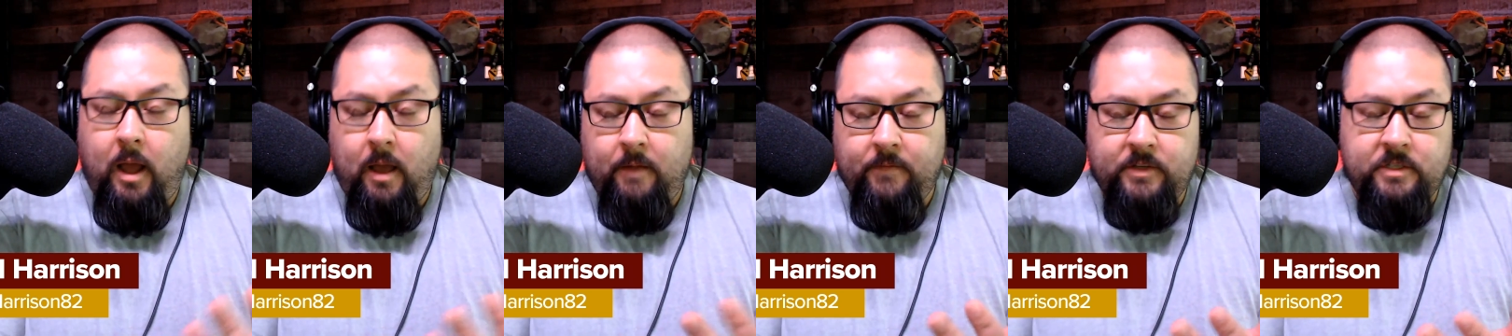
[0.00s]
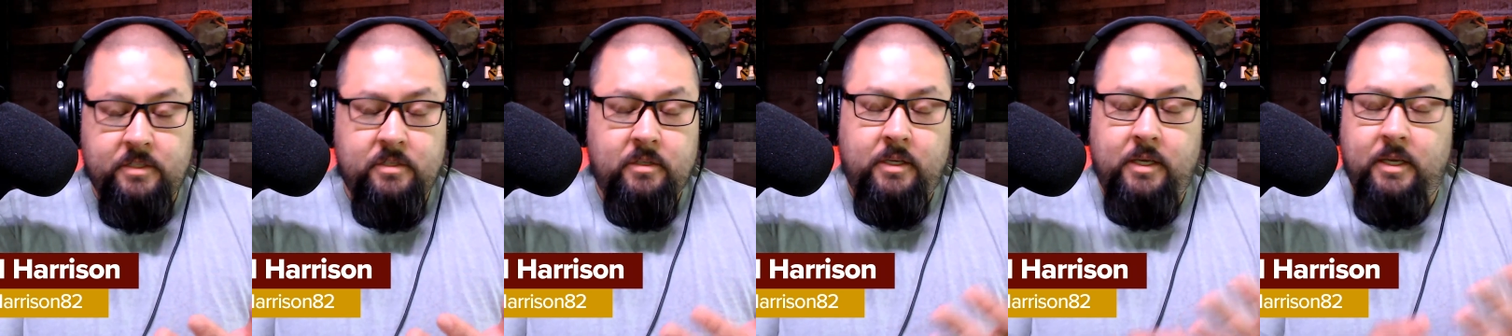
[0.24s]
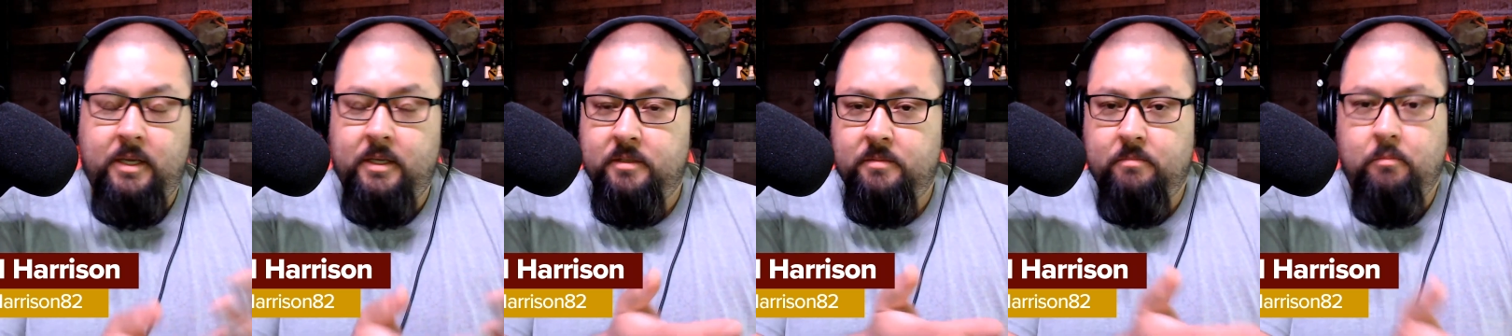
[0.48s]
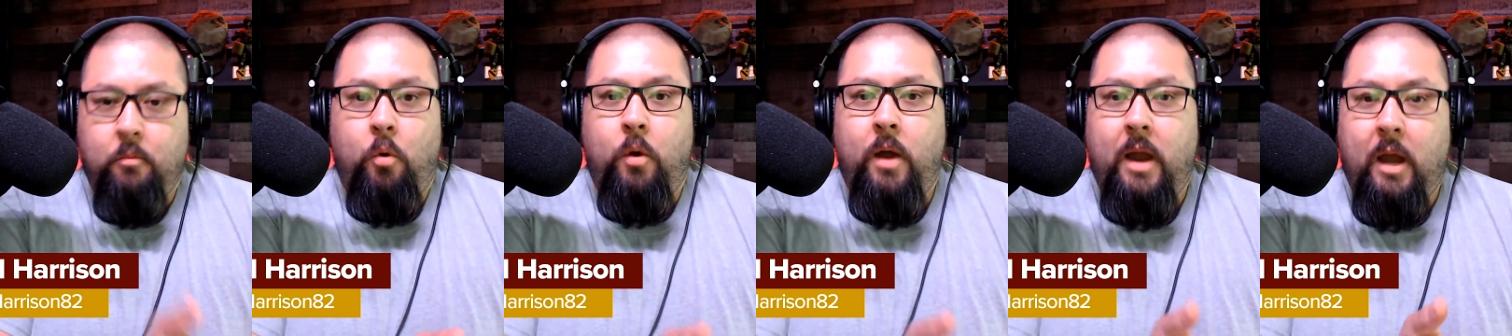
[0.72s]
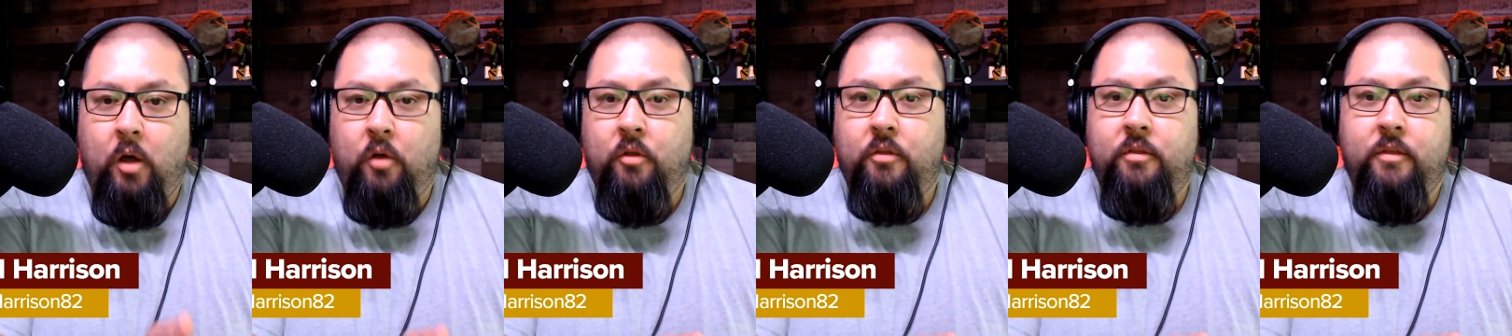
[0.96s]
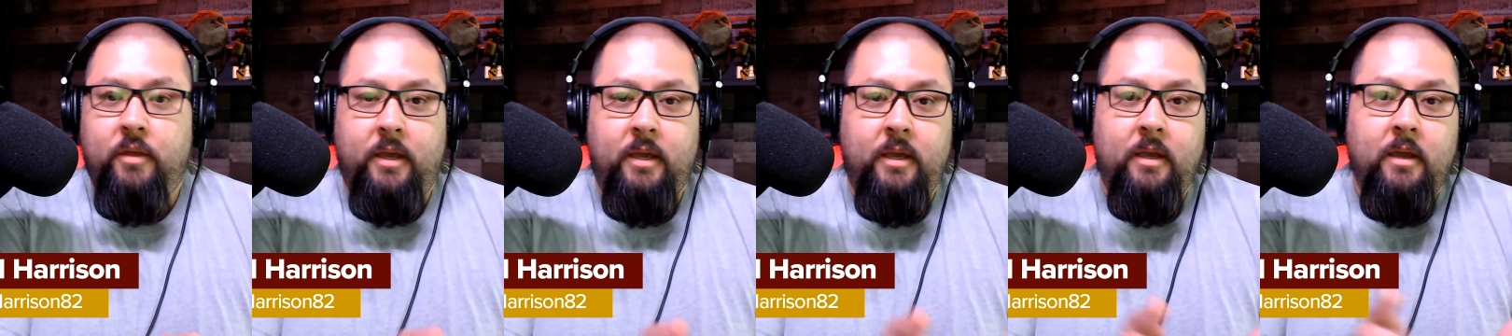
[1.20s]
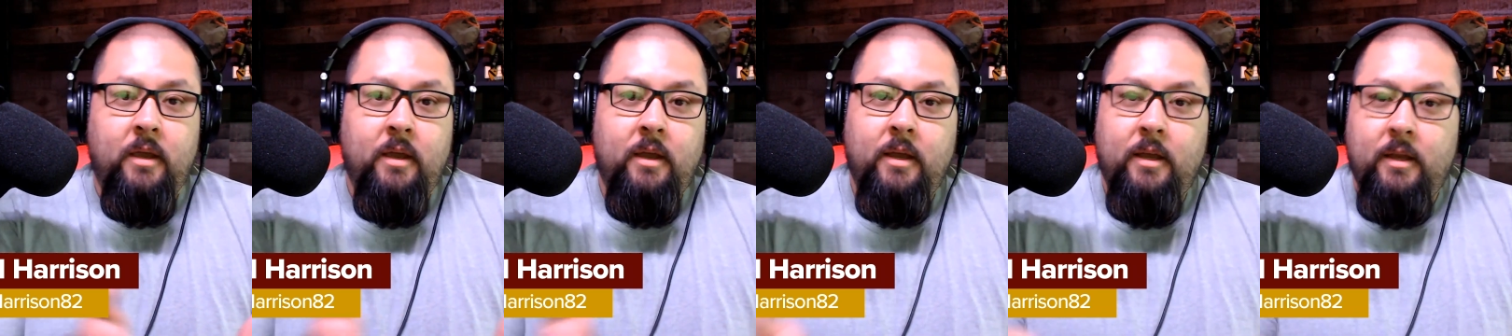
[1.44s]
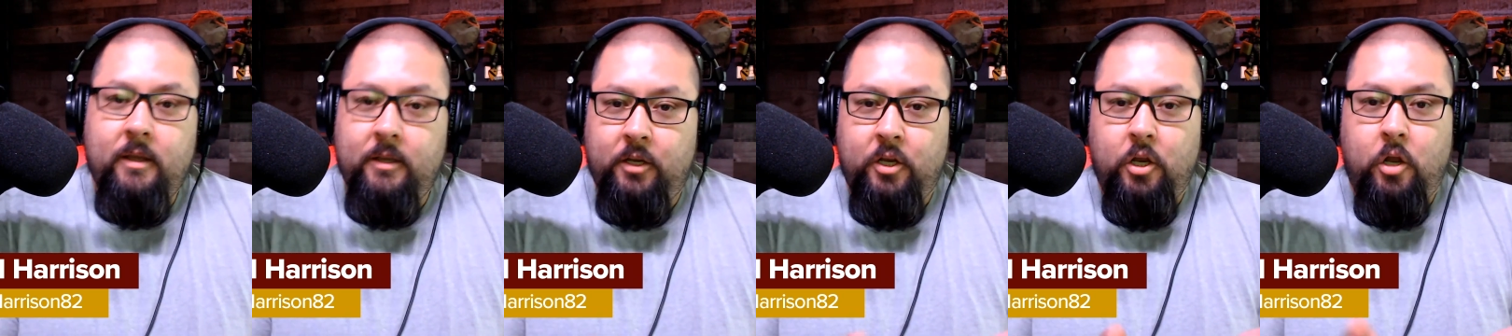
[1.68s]
Obviously, he's more healthy,
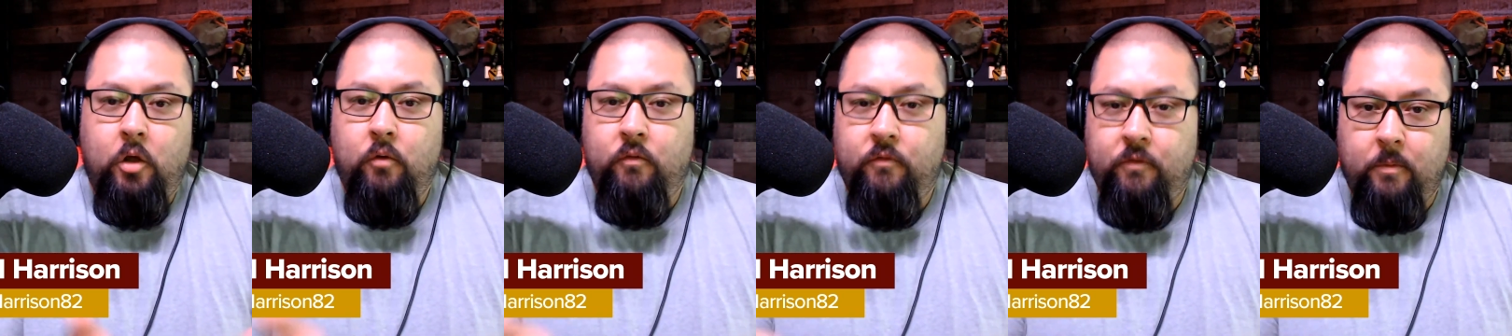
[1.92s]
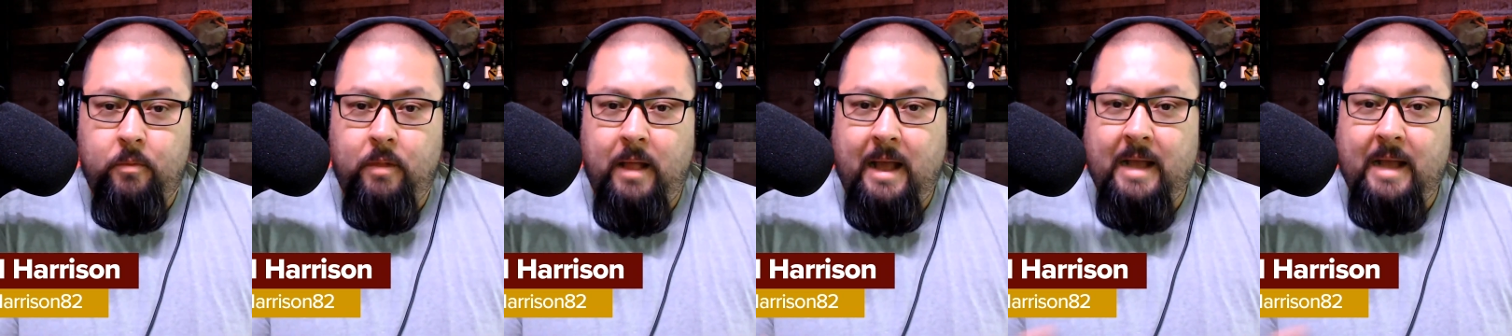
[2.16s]
from